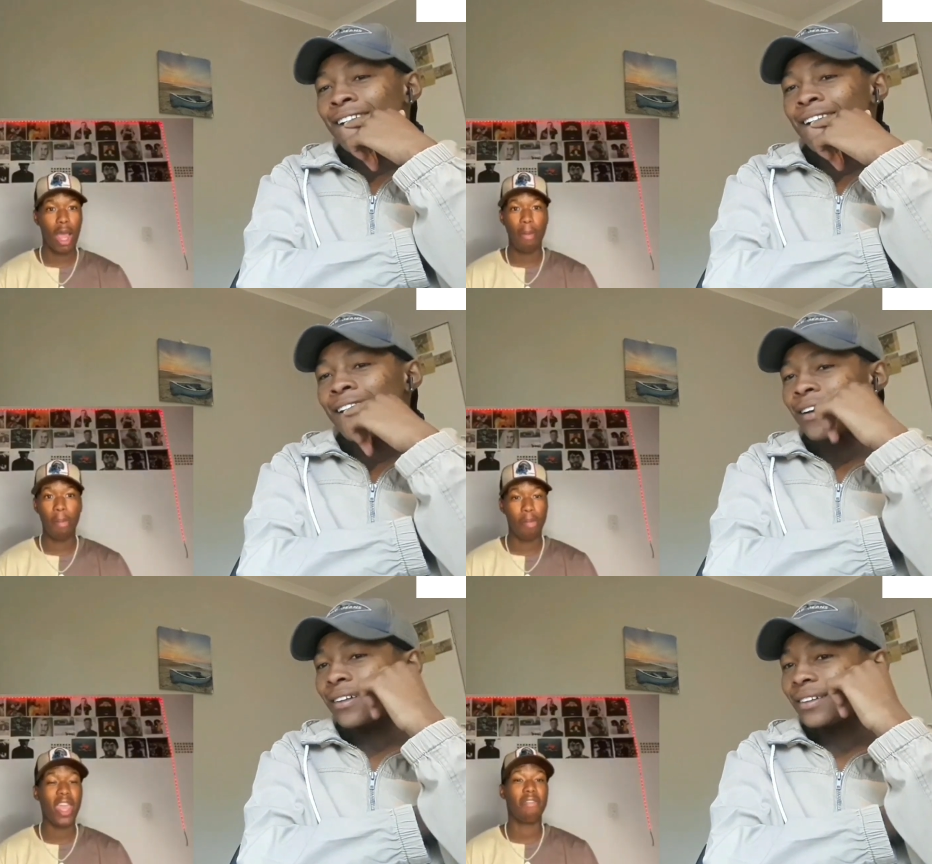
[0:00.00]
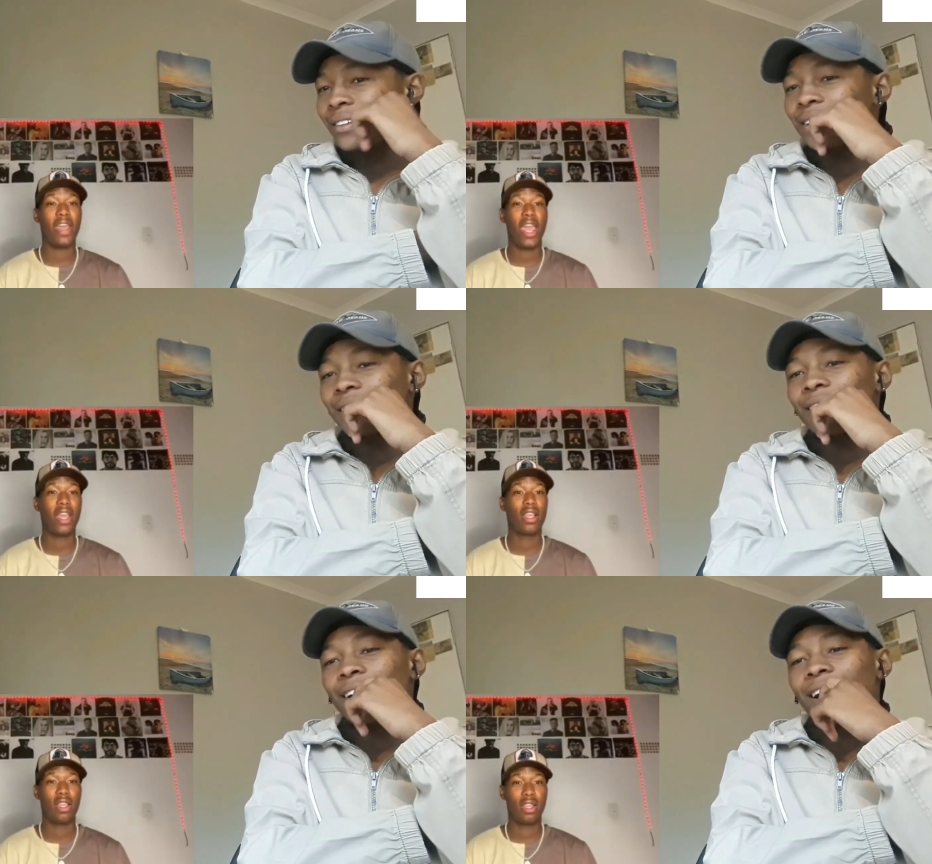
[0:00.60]
Speaker 1: I'm a big
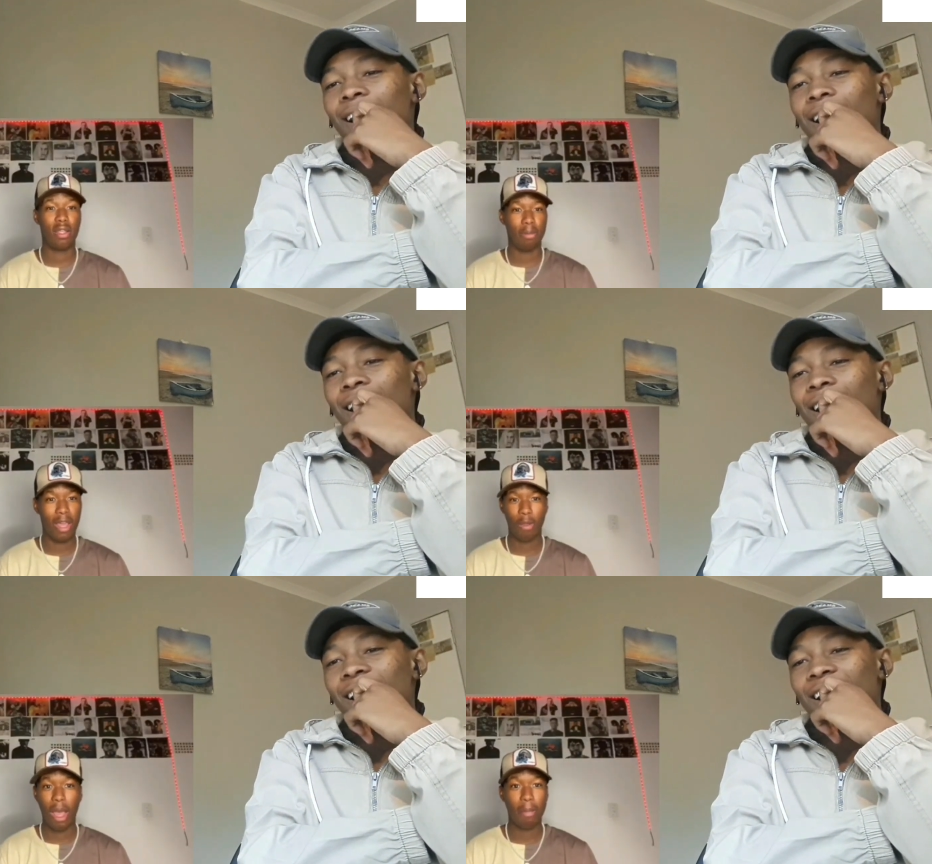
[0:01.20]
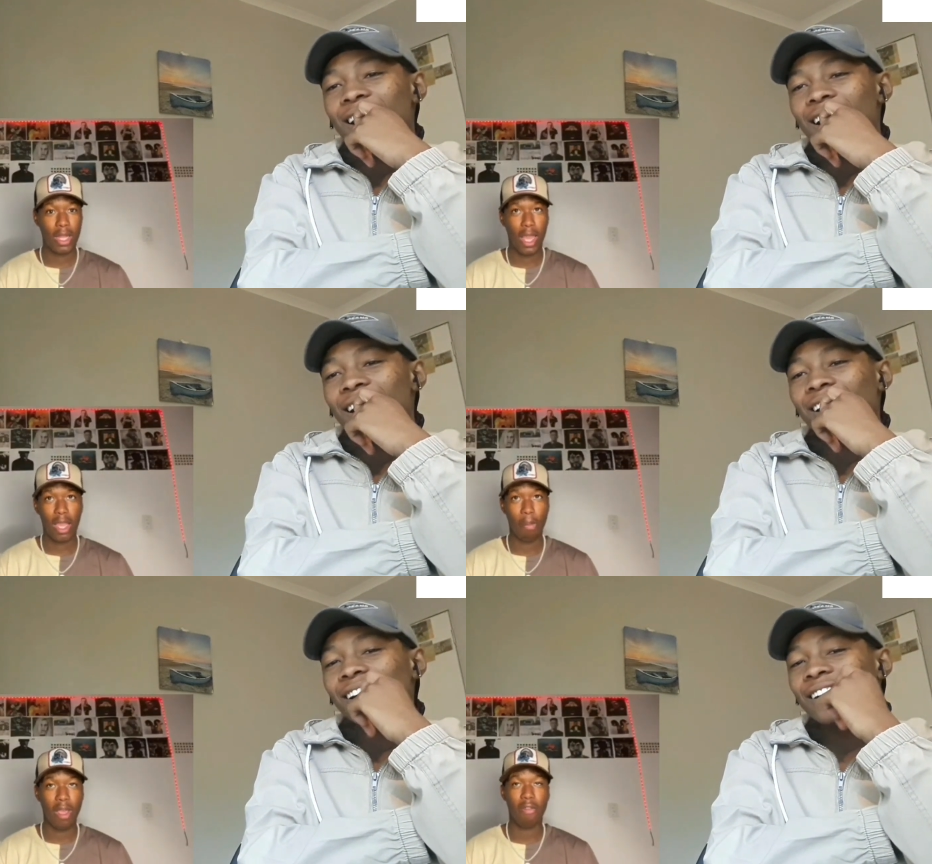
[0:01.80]
fan. By the way, I'm
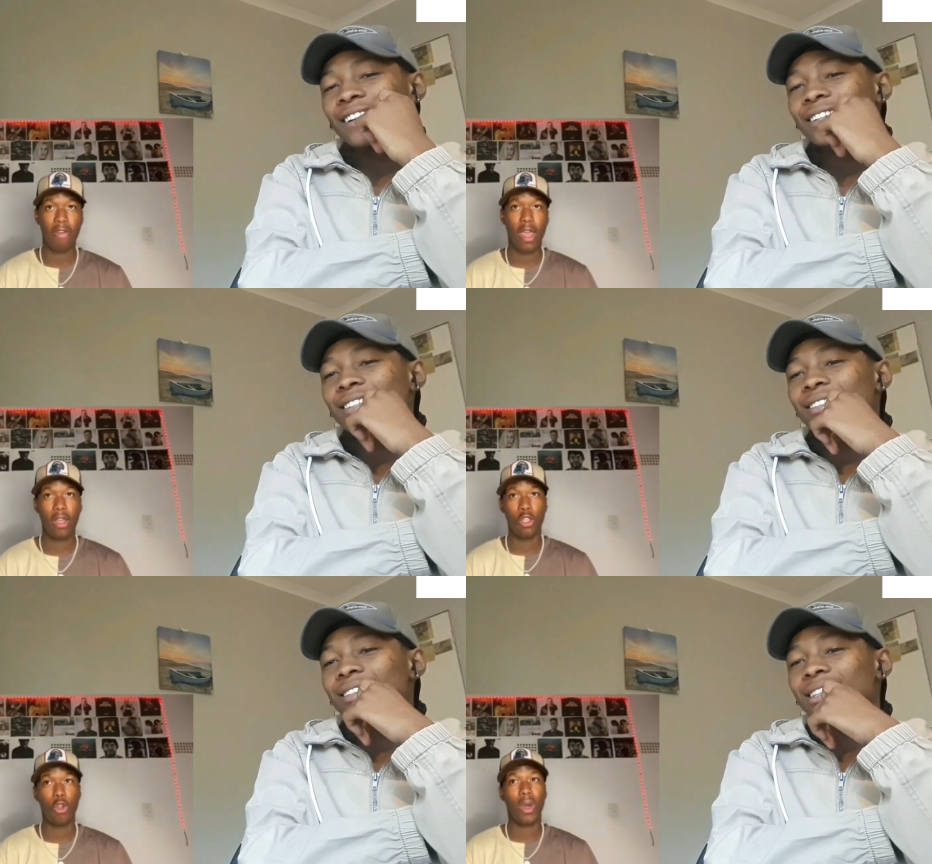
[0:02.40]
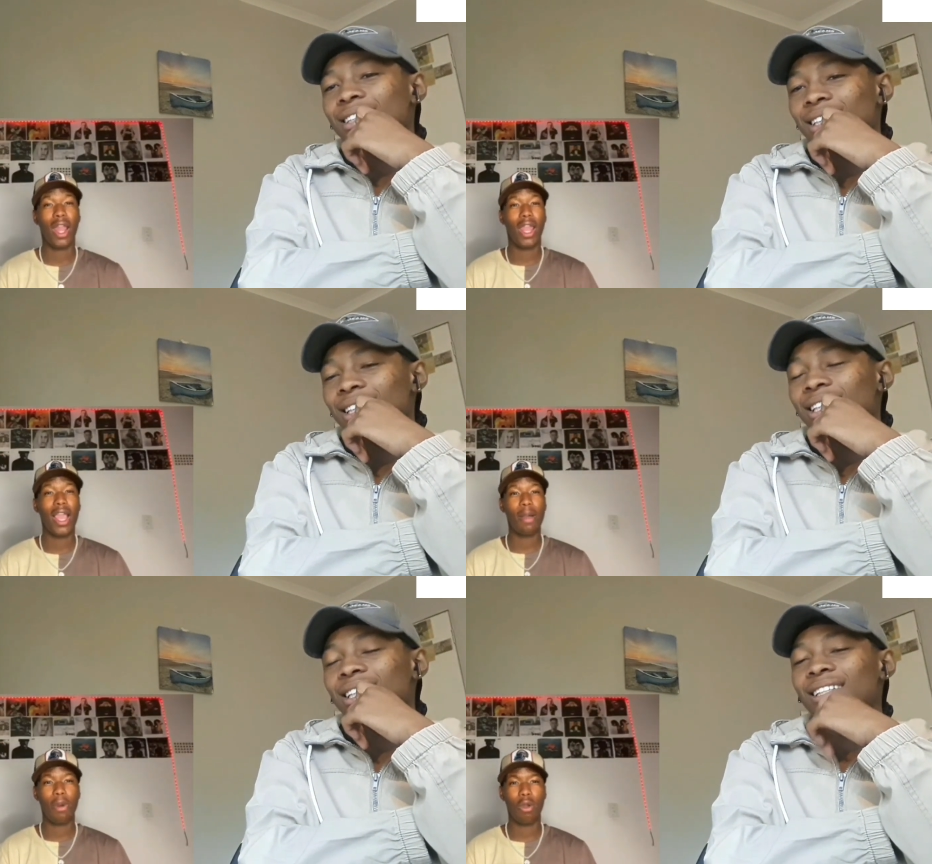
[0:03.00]
like a big fan. You know what I
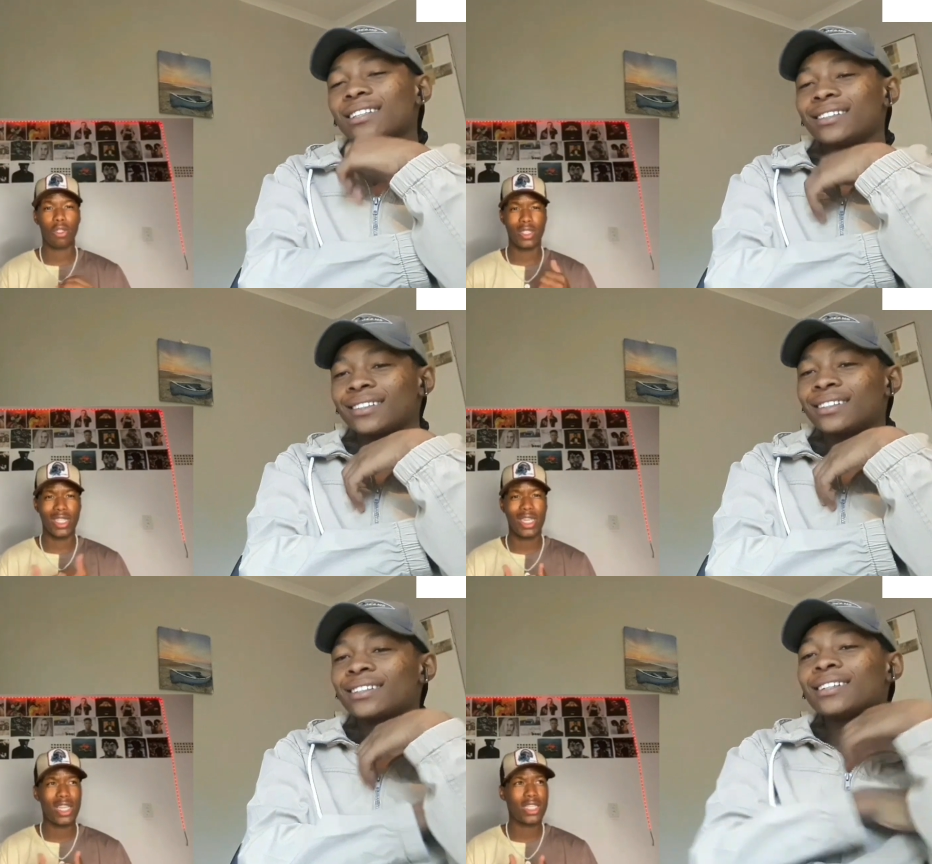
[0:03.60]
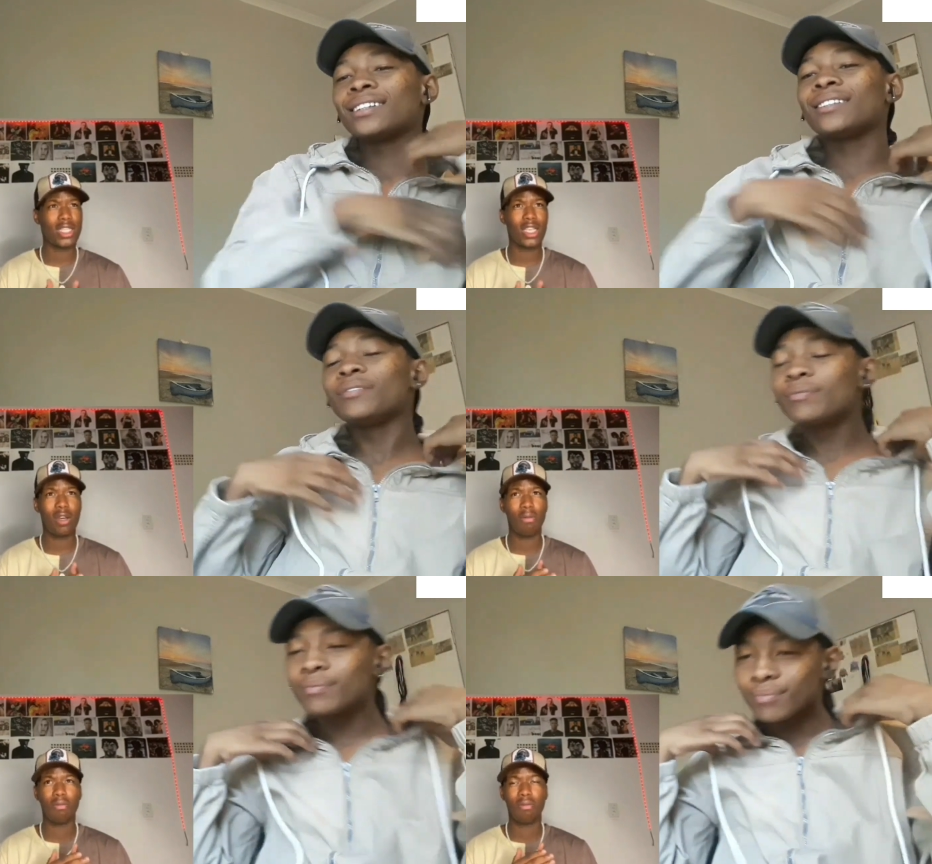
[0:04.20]
like about Zille's
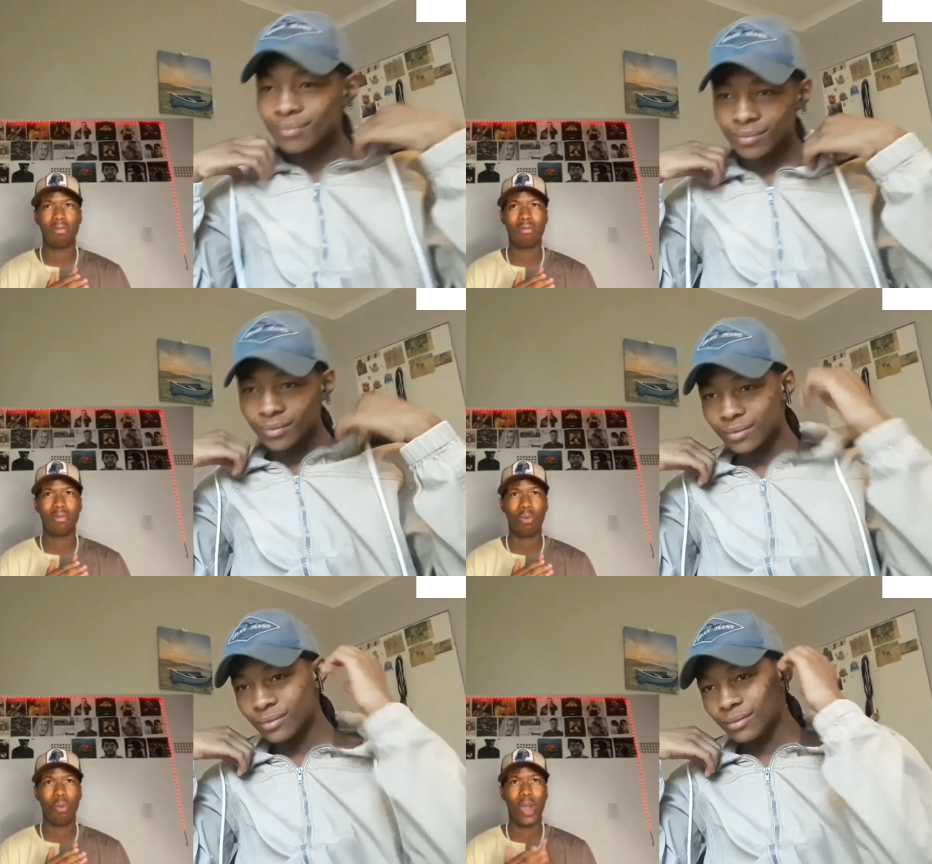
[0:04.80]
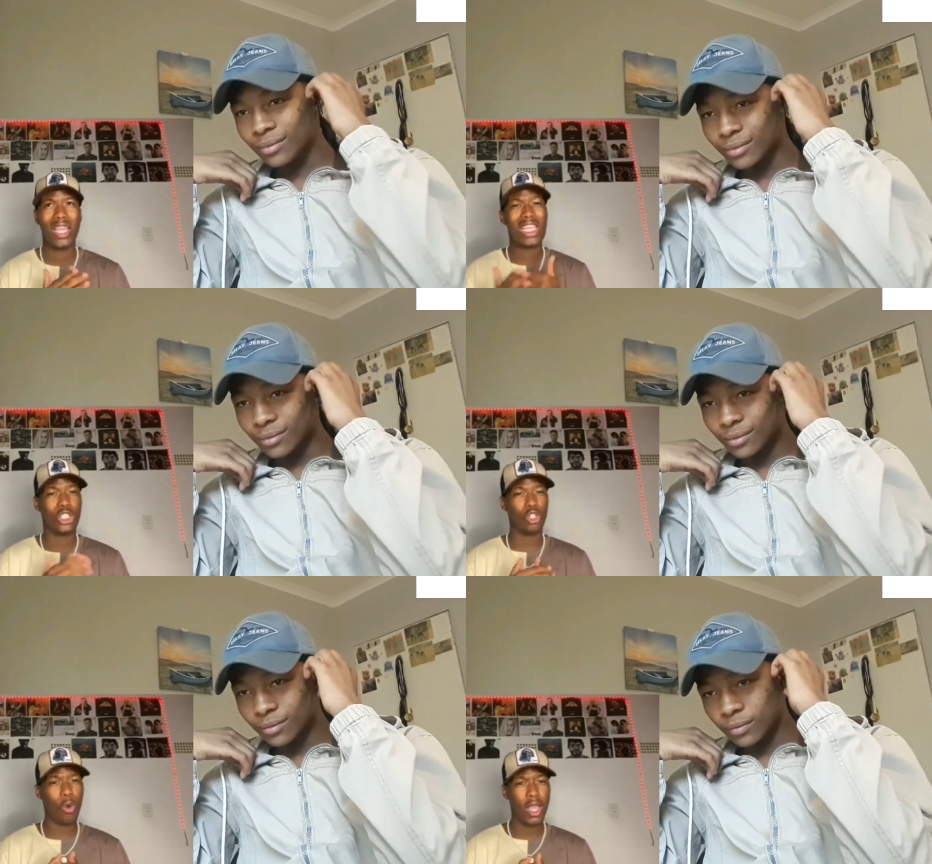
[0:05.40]
what
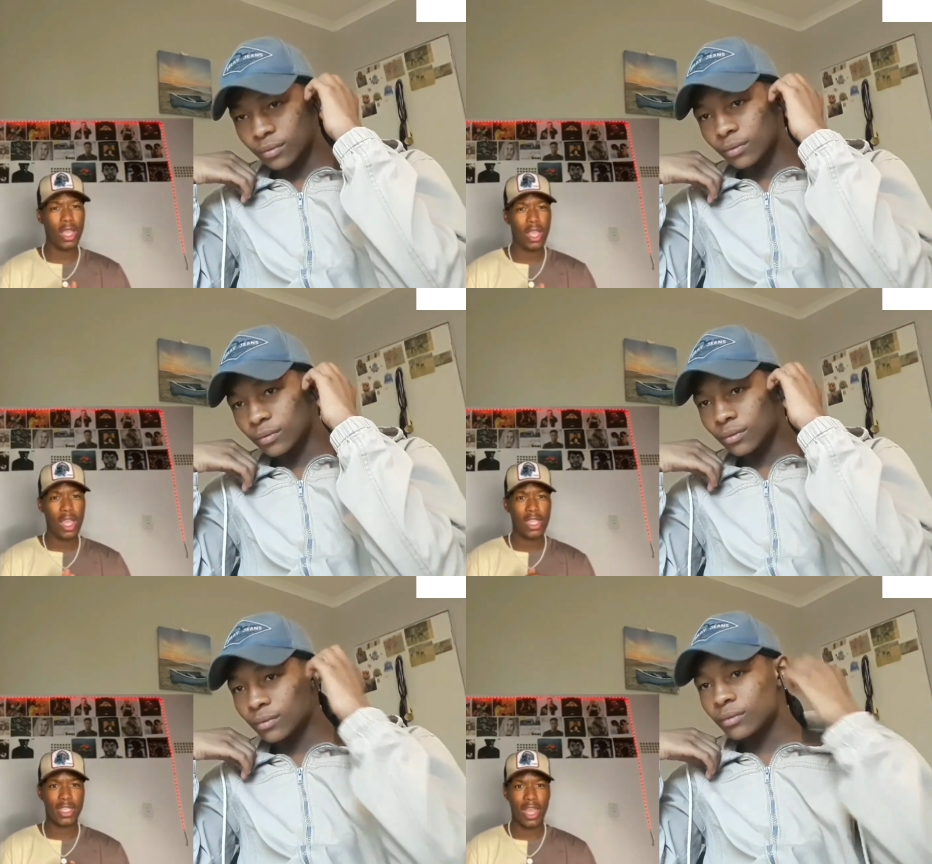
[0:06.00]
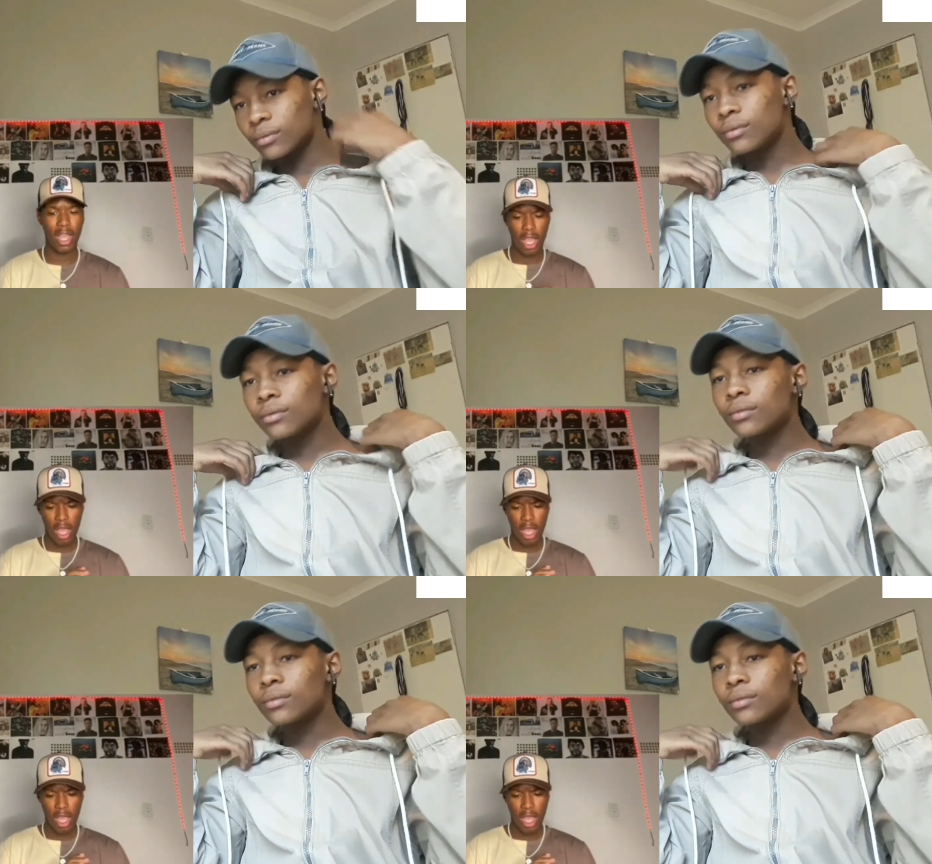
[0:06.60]
he's doing is that.